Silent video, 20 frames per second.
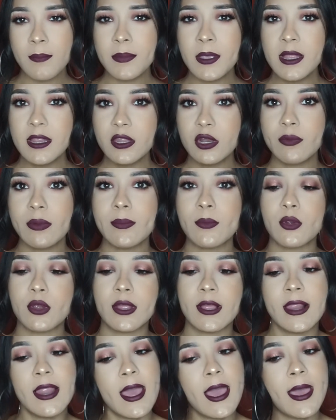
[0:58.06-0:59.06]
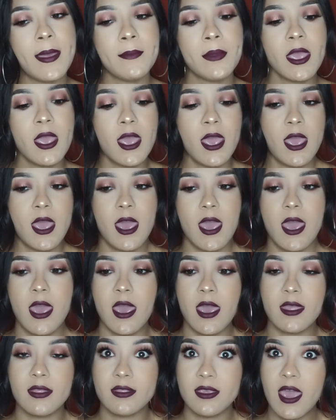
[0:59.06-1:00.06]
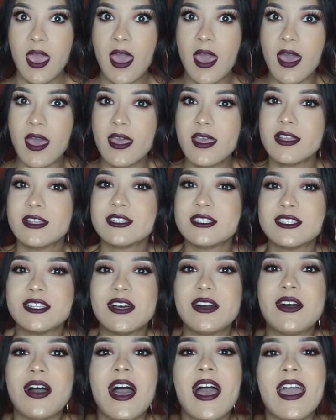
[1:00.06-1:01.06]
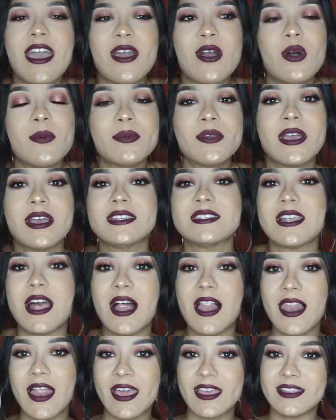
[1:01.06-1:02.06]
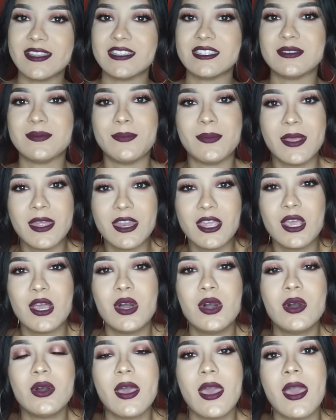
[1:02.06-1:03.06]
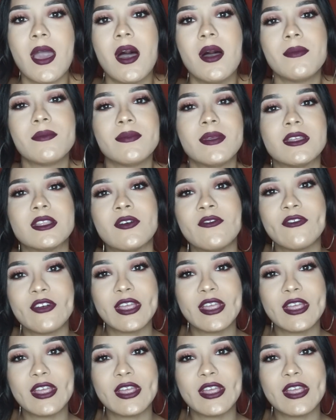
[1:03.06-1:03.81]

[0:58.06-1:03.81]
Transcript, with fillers: be a little bit more glam and yeah. So I hope you guys like this video. Um, don't